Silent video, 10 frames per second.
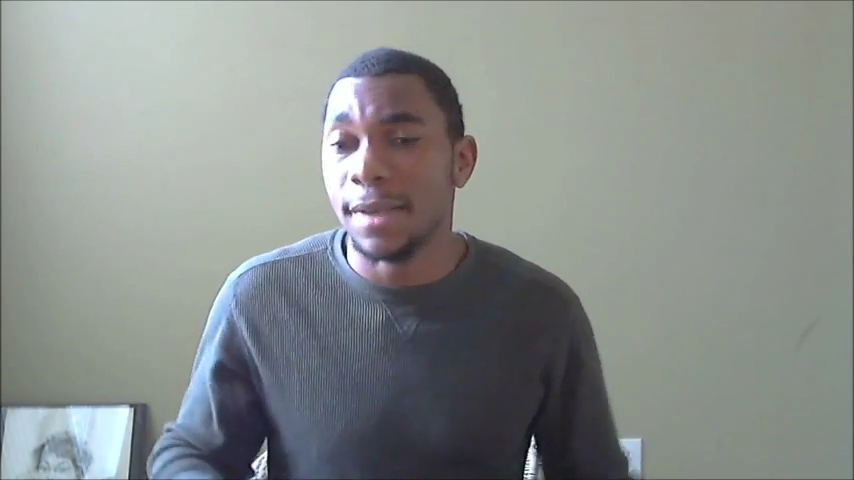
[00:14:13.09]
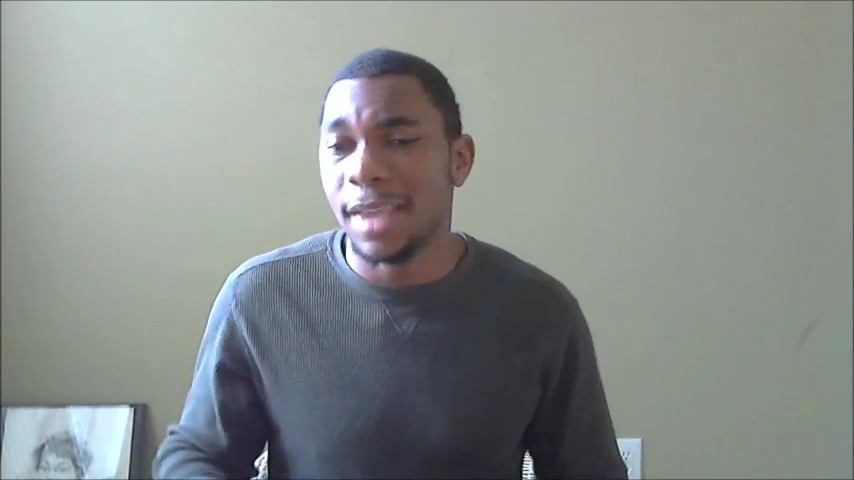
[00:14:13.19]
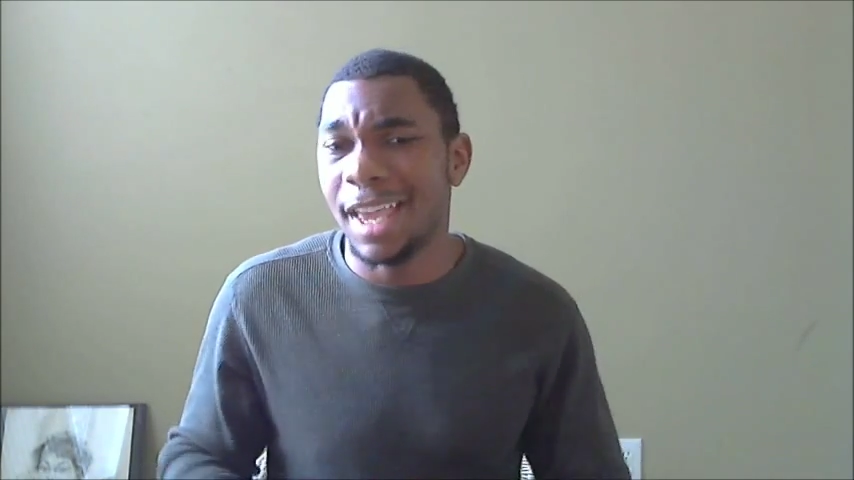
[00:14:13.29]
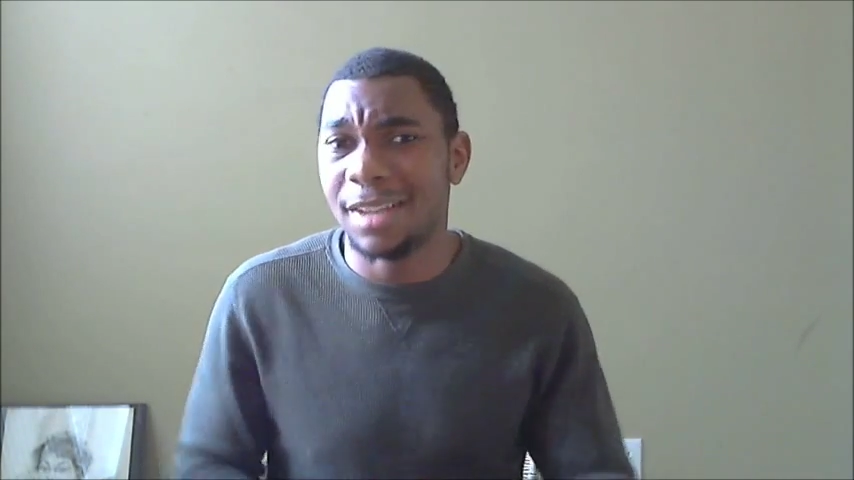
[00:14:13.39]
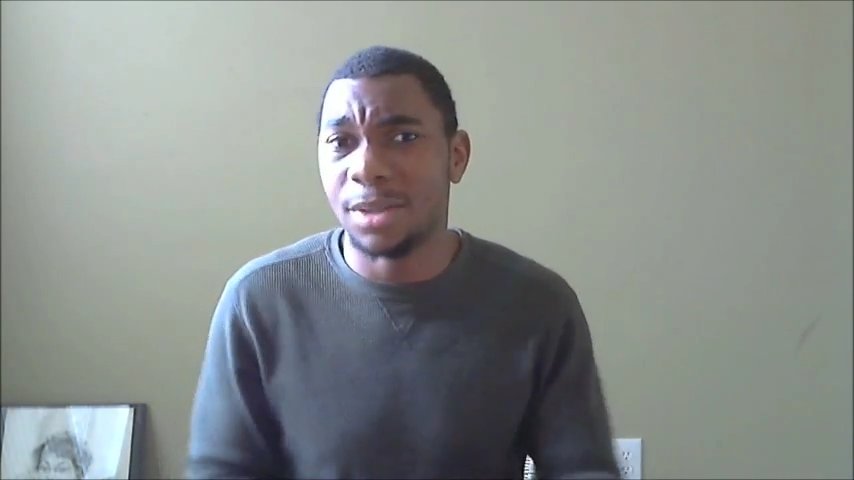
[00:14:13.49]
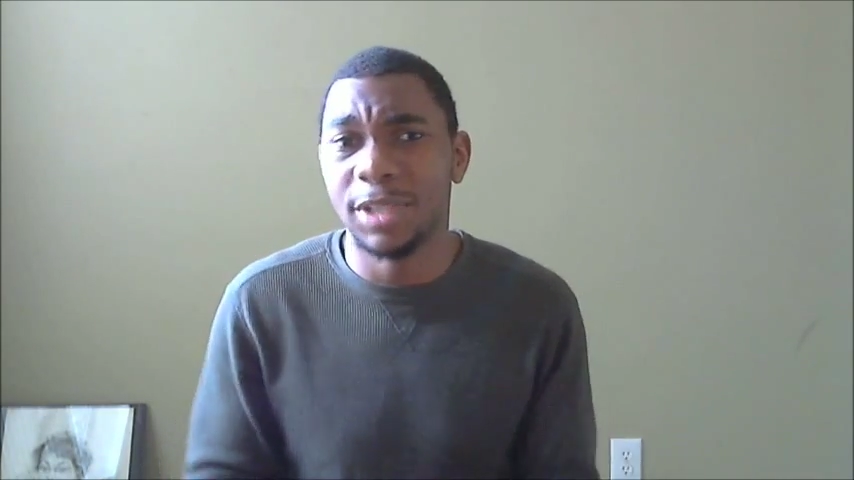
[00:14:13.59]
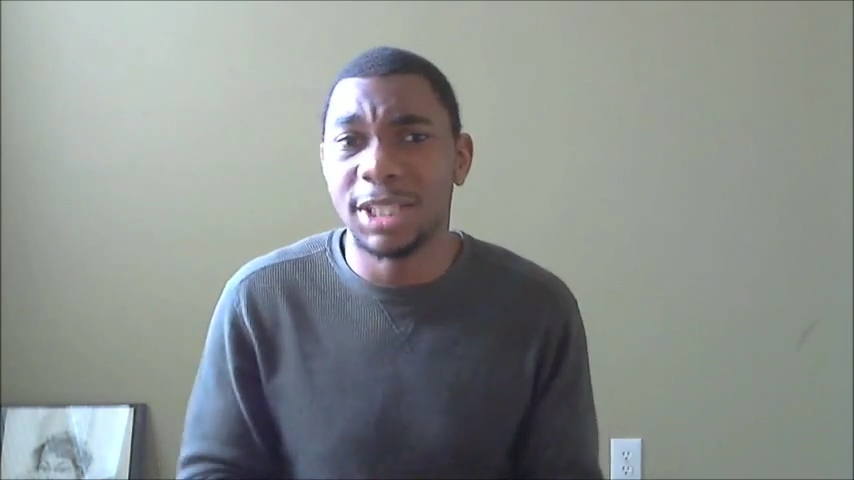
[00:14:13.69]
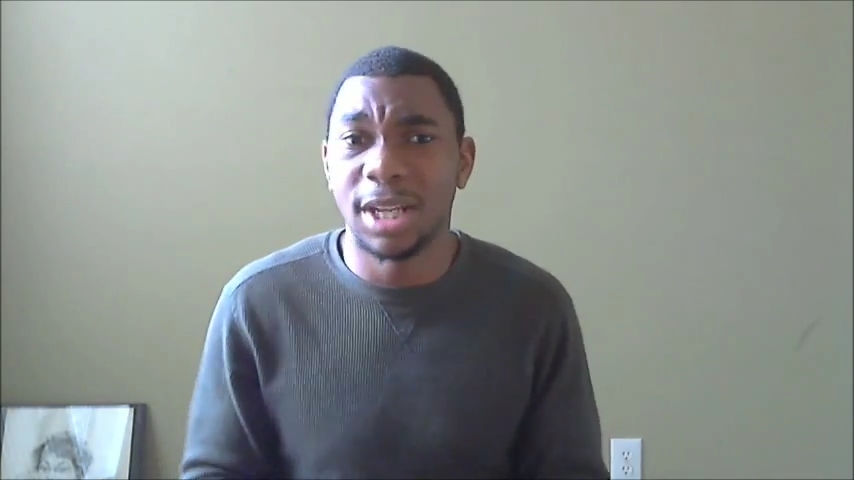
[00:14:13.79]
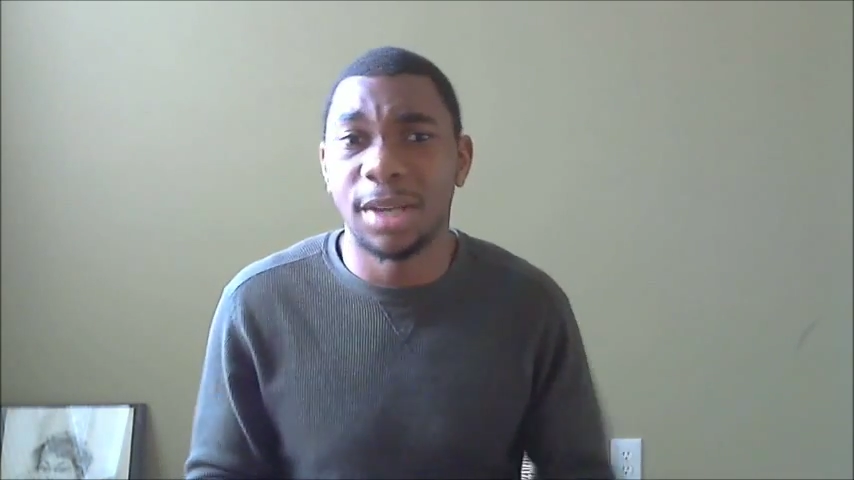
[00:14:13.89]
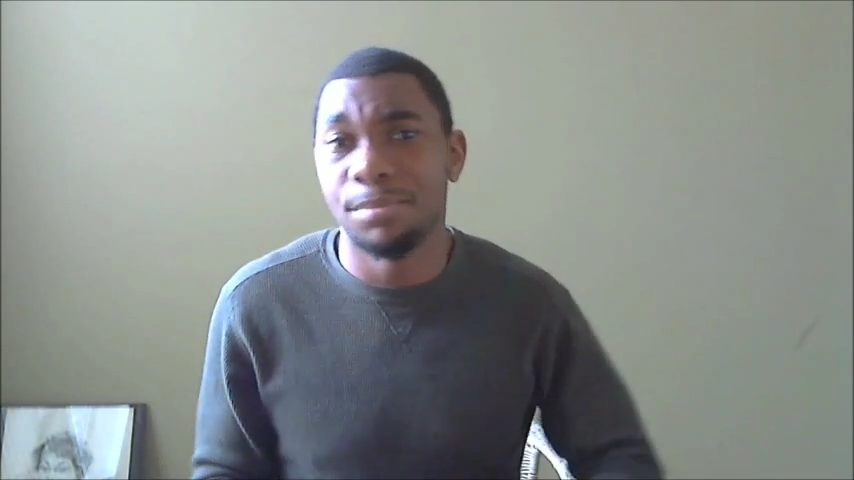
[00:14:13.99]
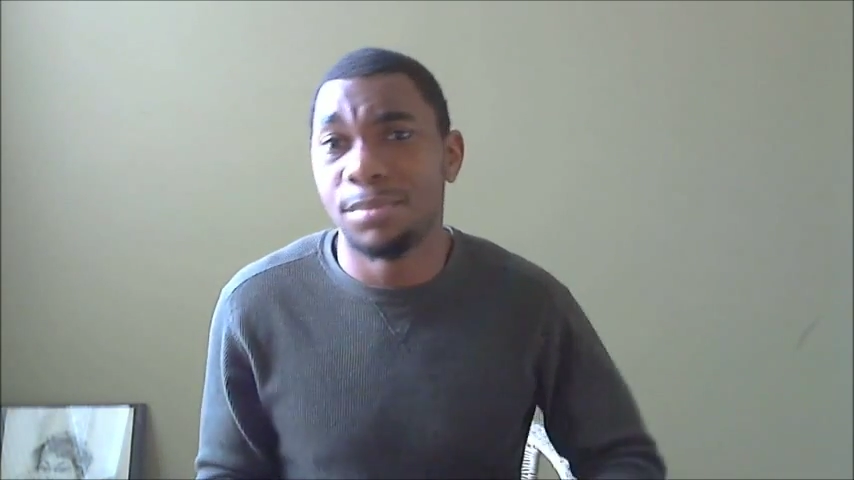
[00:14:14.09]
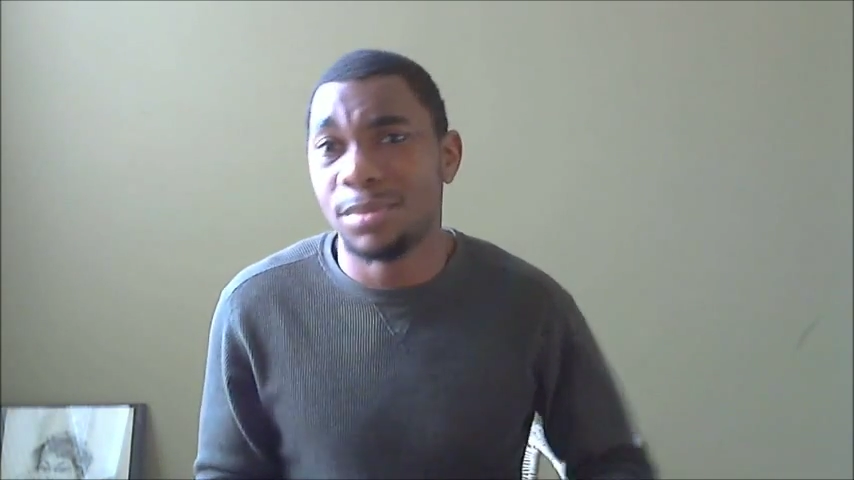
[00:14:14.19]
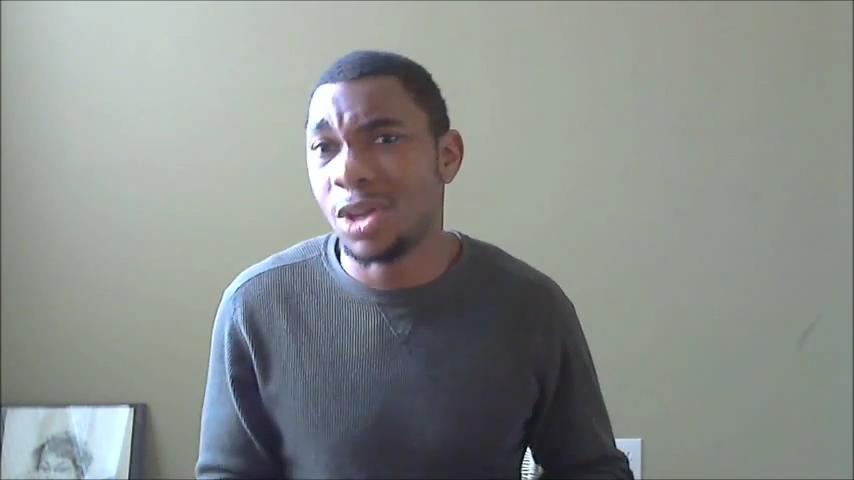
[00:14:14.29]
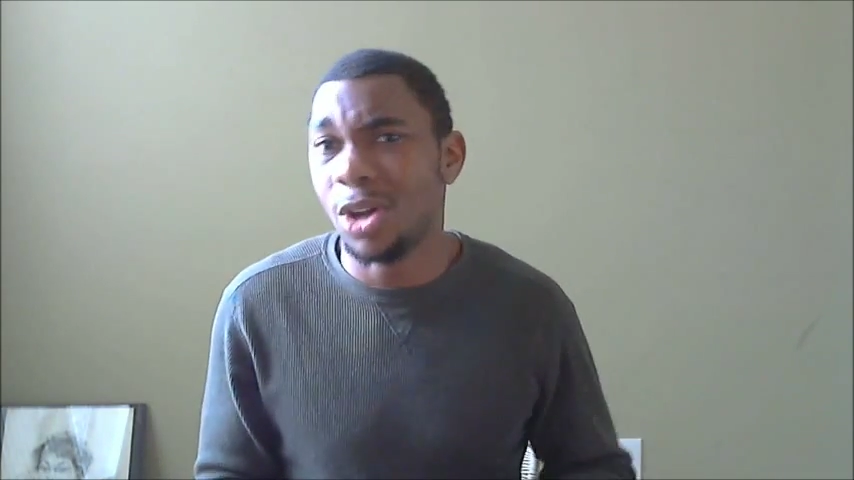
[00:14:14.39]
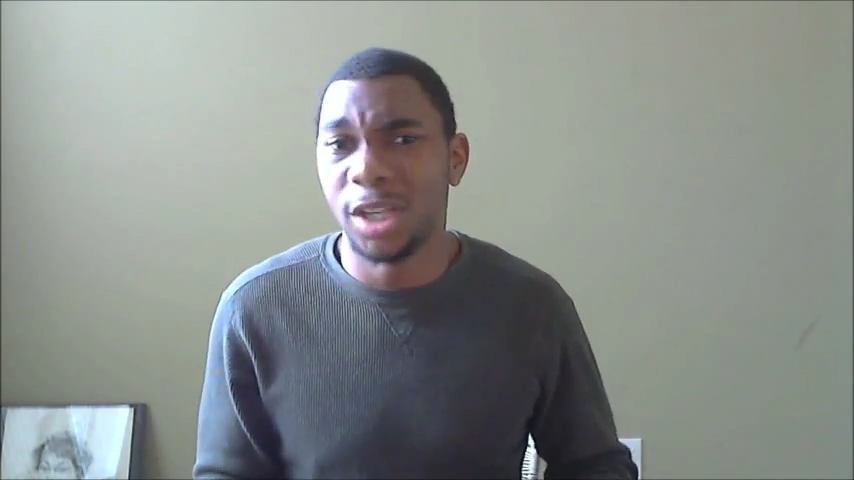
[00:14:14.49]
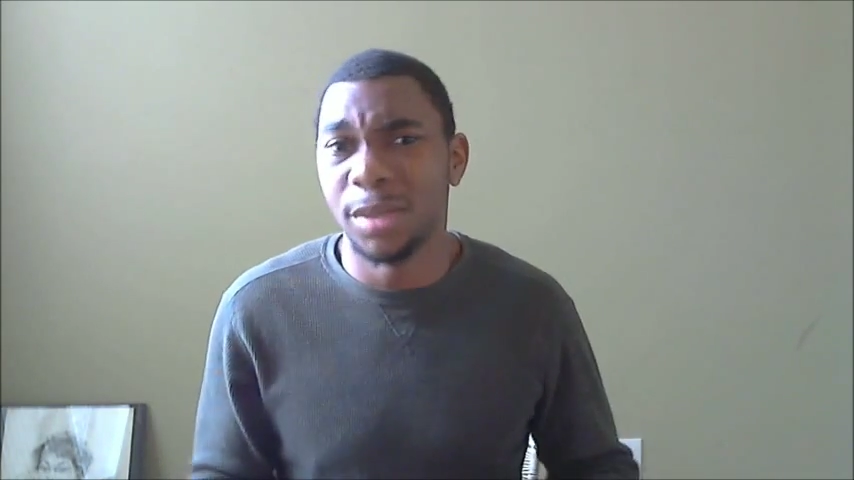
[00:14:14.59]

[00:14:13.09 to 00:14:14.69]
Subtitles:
And the reason I'm calling